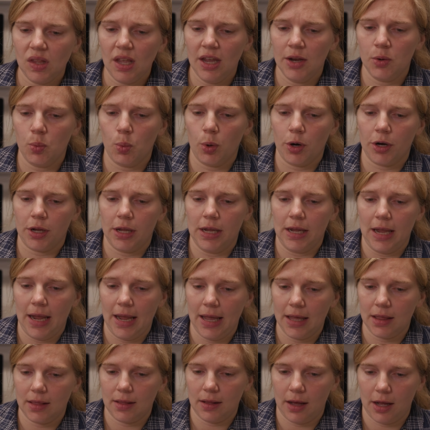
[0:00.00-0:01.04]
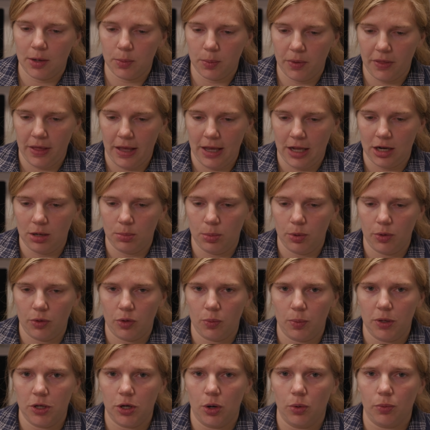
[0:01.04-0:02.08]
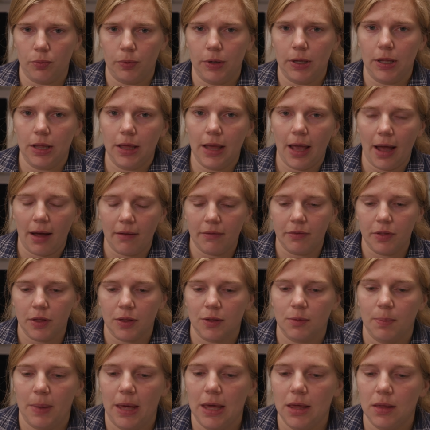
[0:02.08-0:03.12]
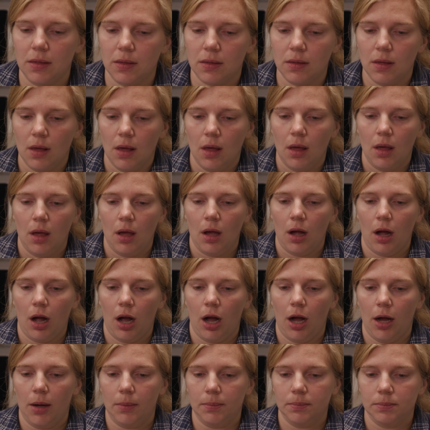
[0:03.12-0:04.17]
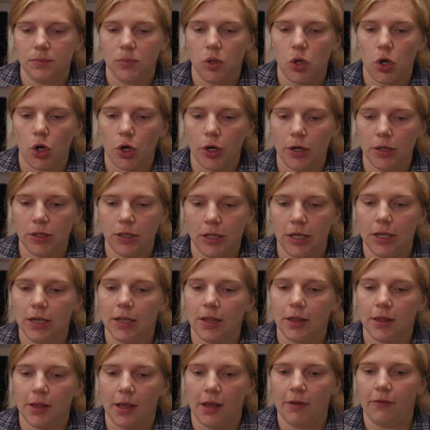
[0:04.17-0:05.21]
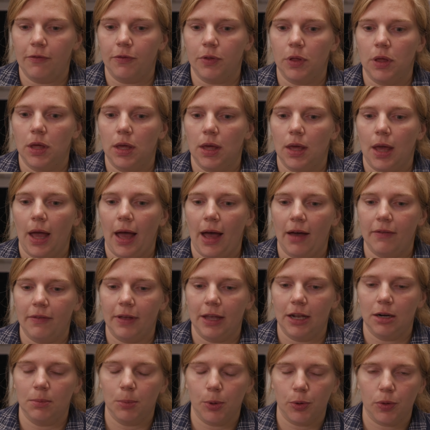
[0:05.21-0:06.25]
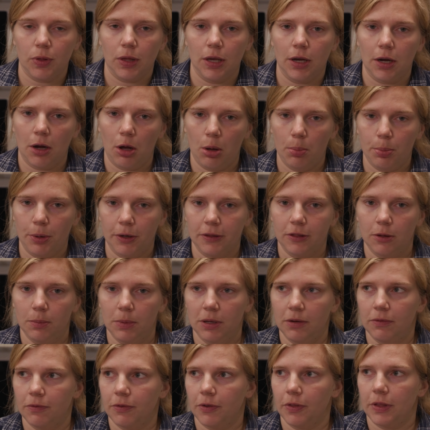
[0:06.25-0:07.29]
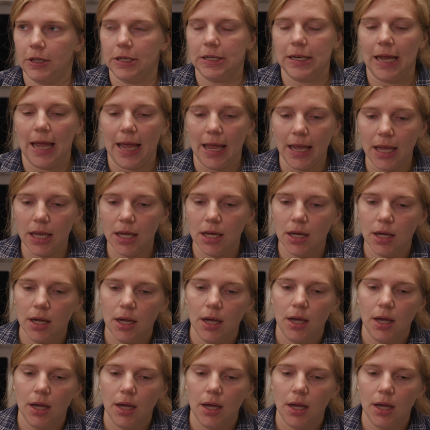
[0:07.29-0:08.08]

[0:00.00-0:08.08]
in working hands-on with animals. We don't really have the space currently to safely have animals here. I'll bring them in for the day,